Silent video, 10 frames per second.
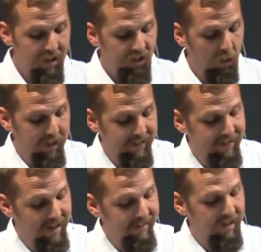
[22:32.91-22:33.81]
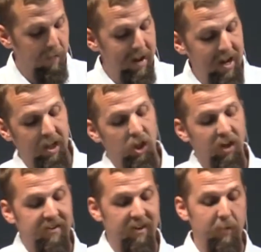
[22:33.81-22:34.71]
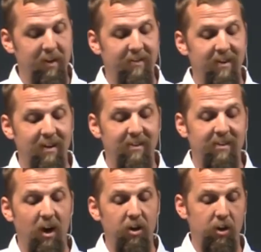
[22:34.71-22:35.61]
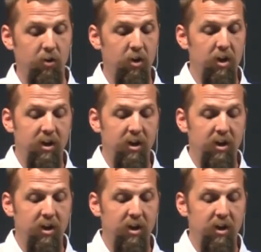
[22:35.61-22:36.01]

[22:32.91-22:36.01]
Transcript: so he says to the man, he looks at him, he says, I tell you,